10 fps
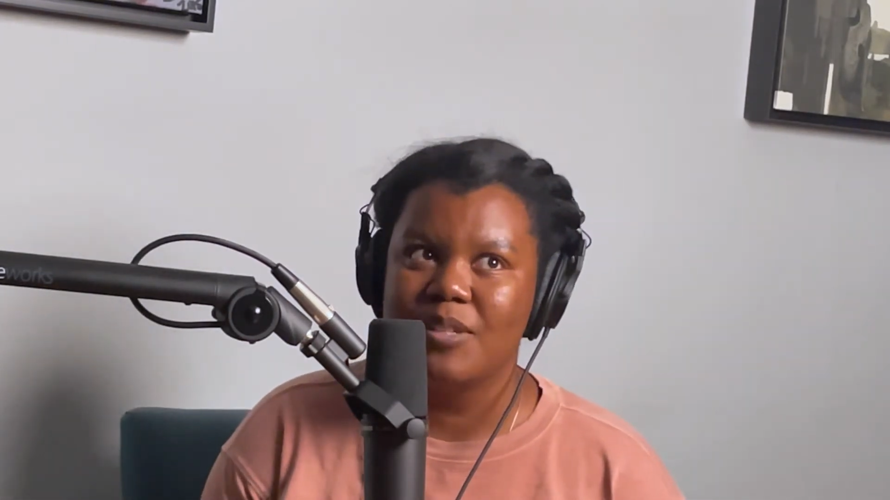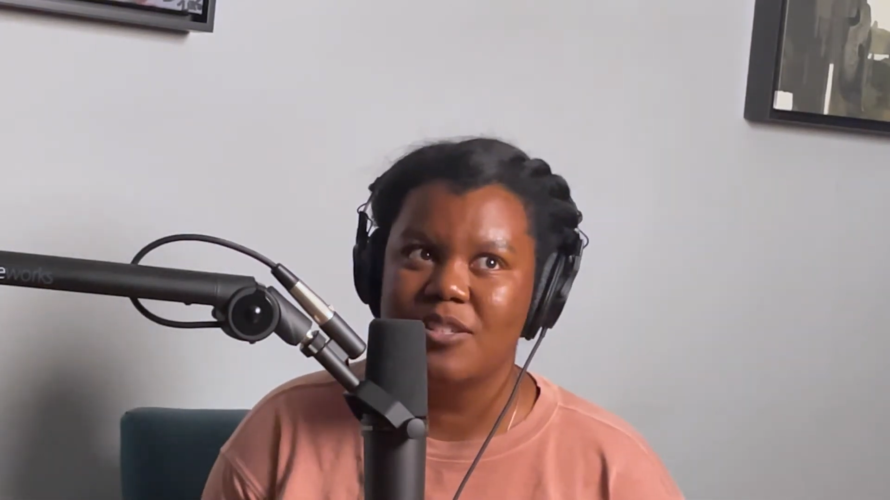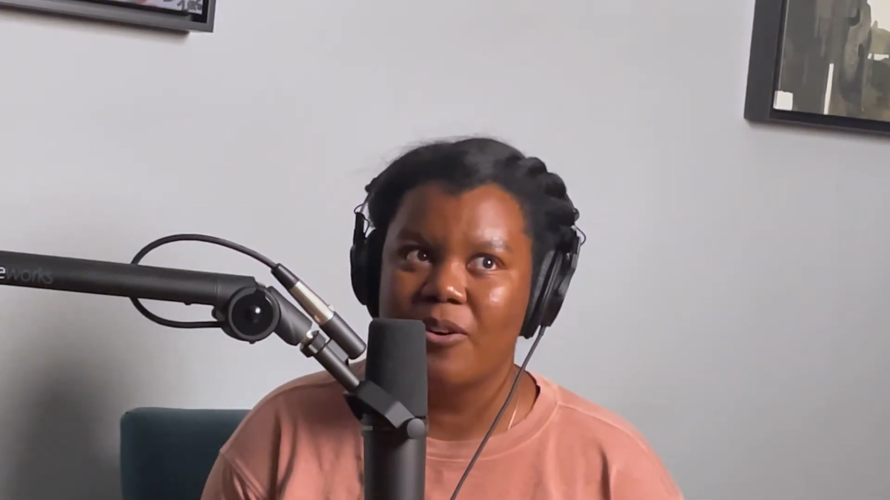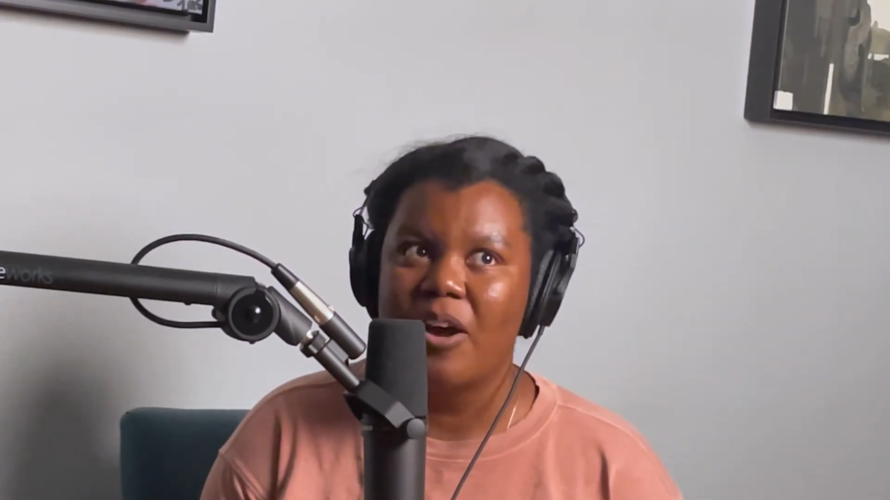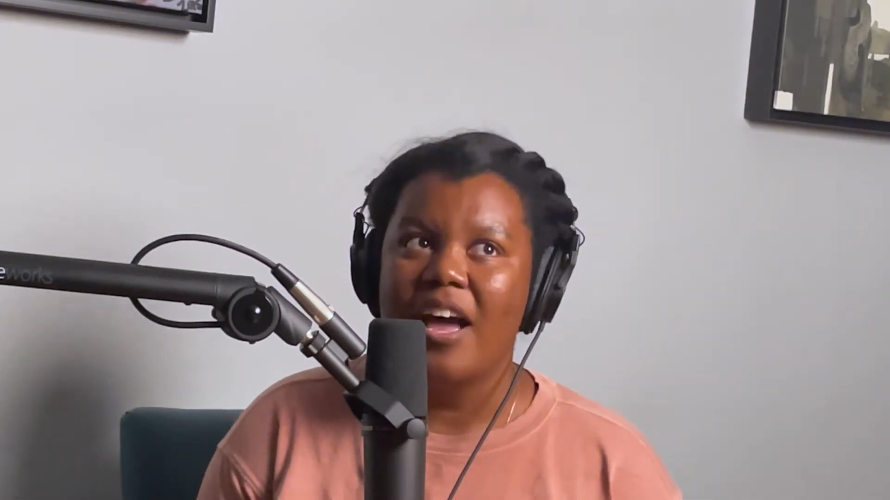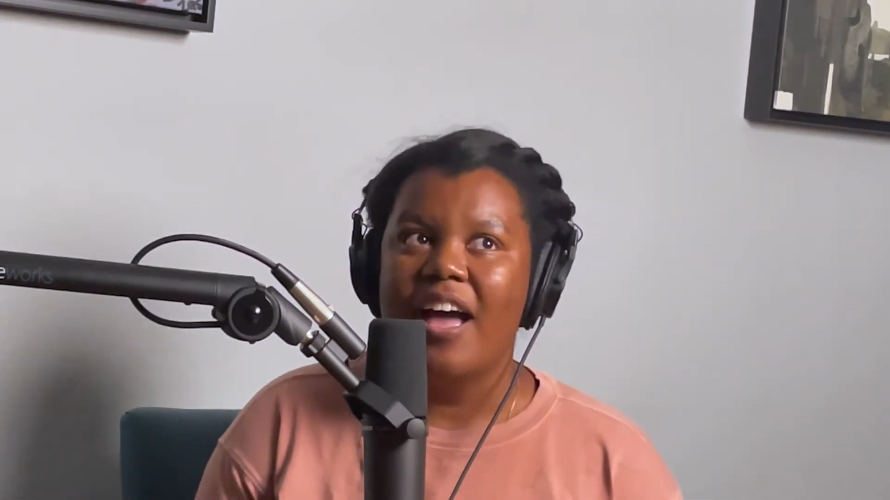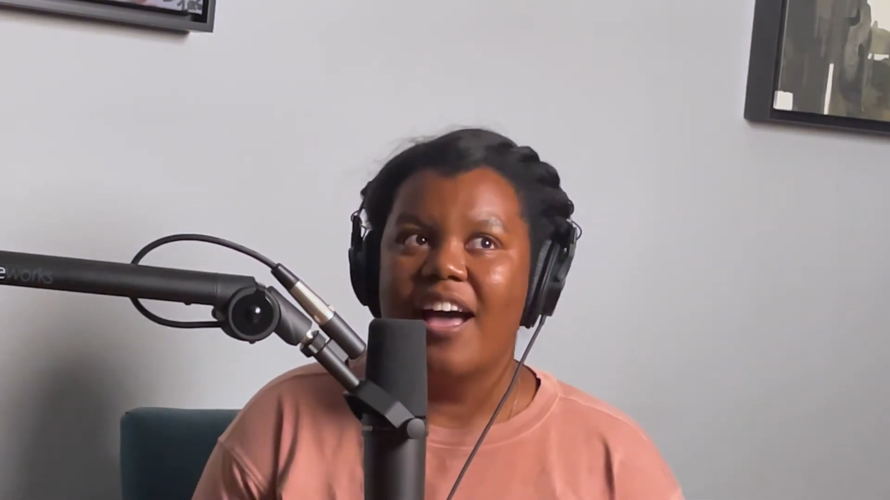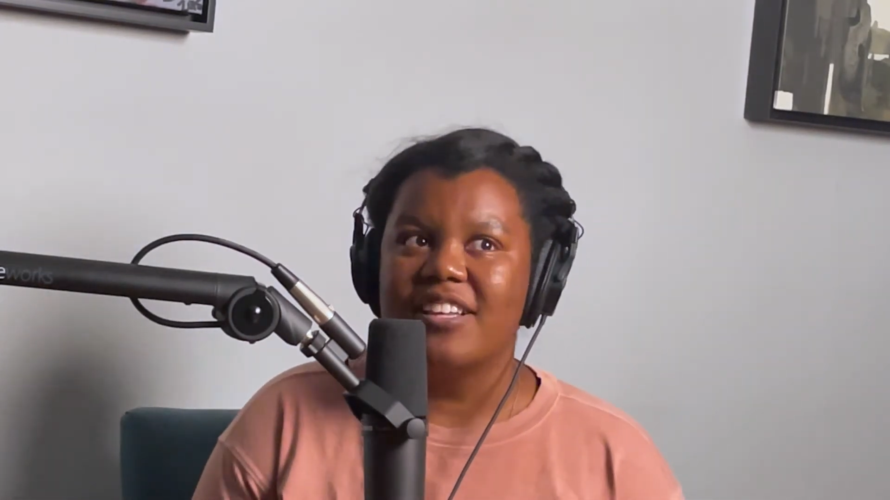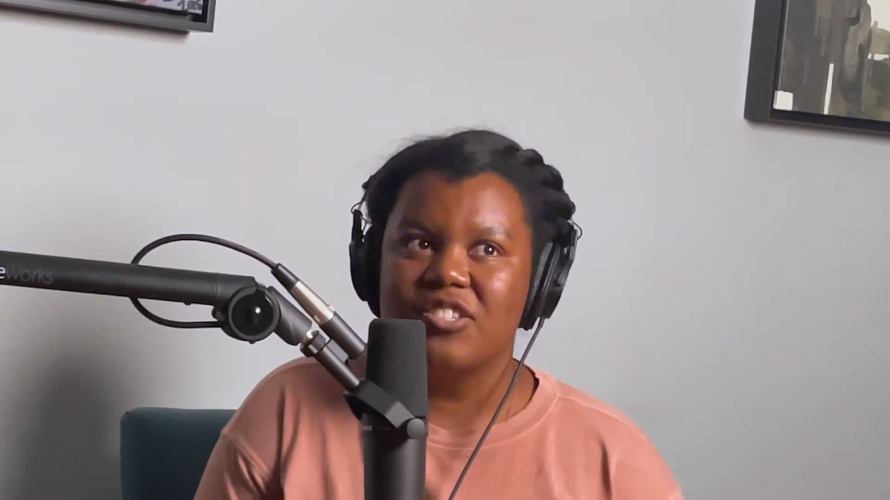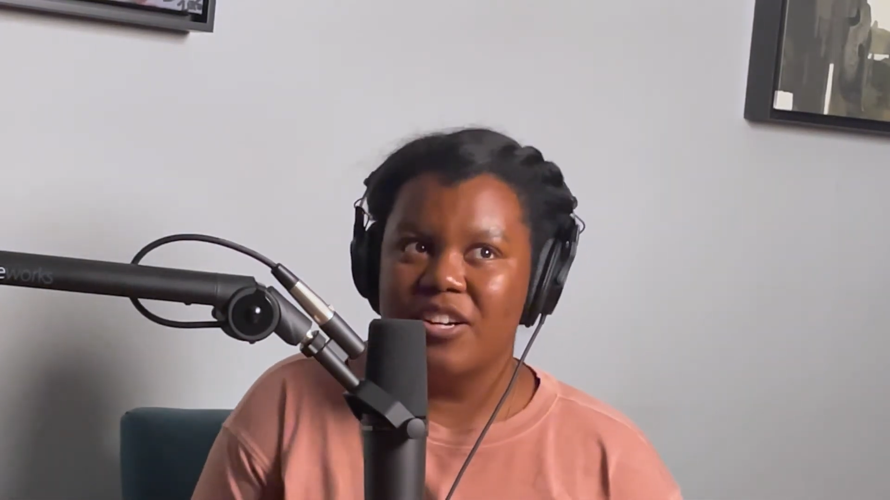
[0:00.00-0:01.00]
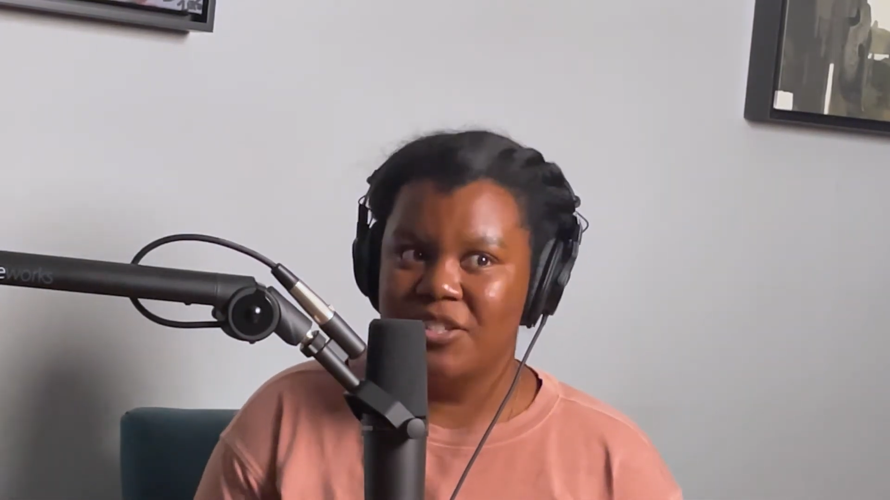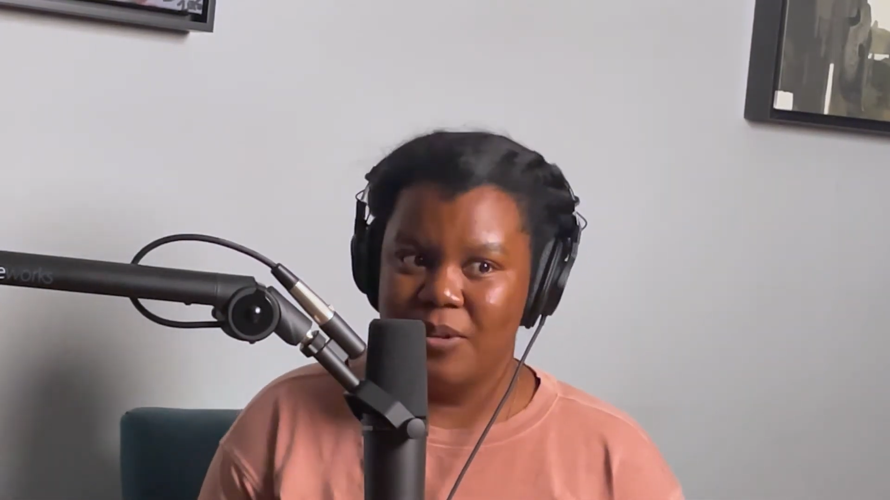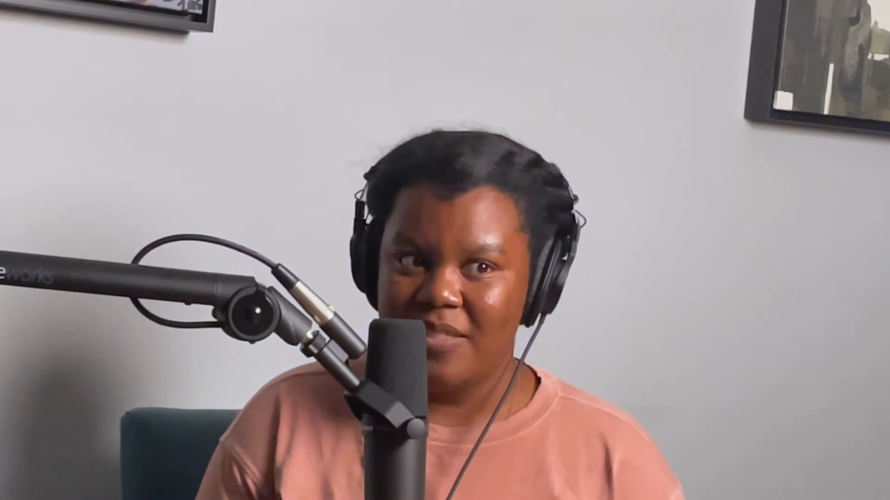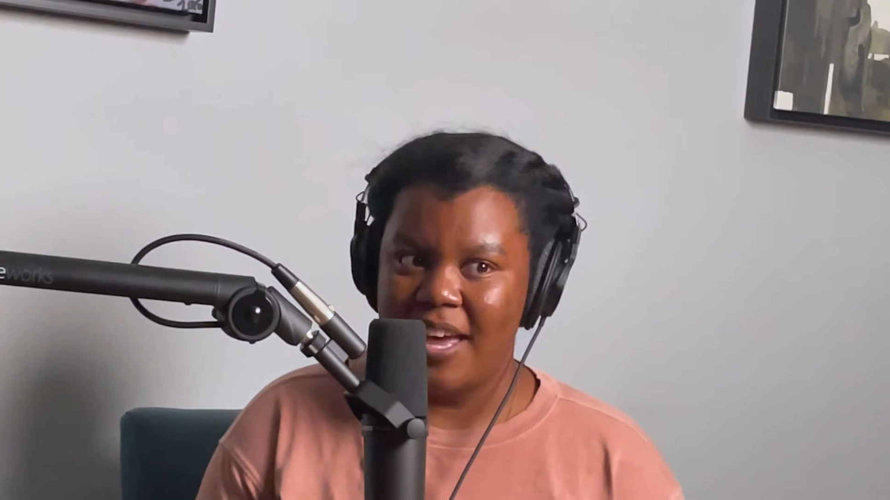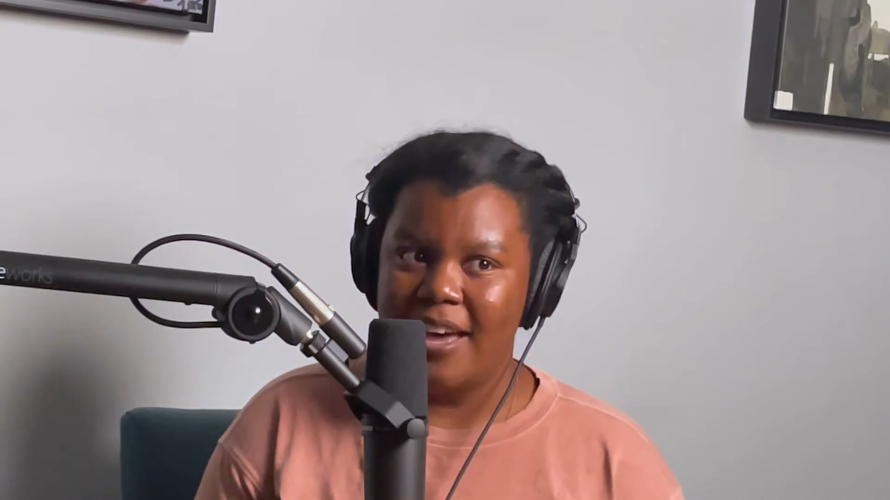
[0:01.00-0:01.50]
And so I started
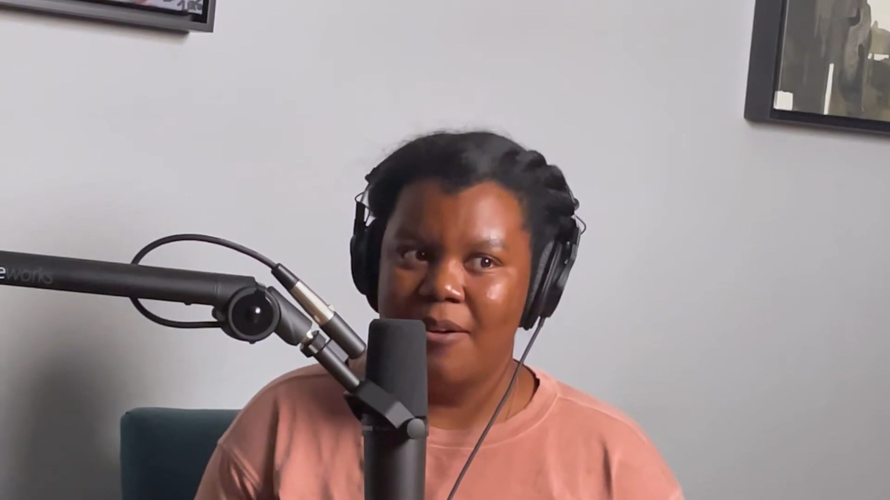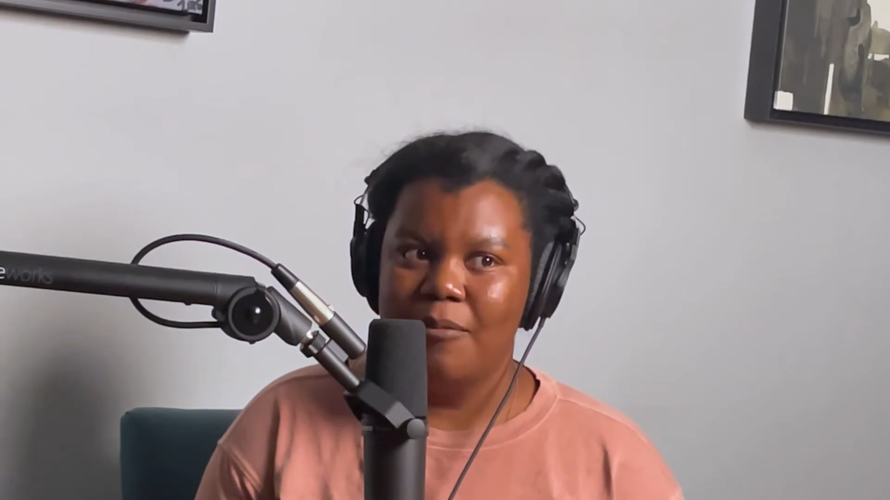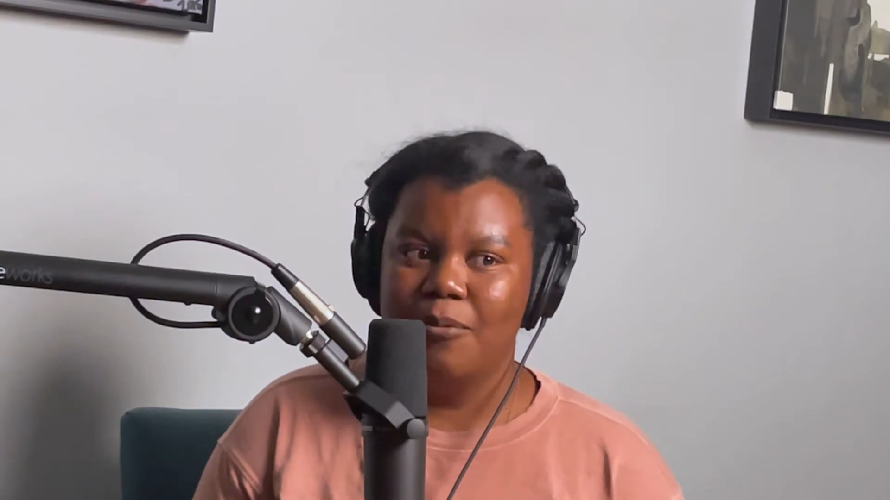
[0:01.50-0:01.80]
doing that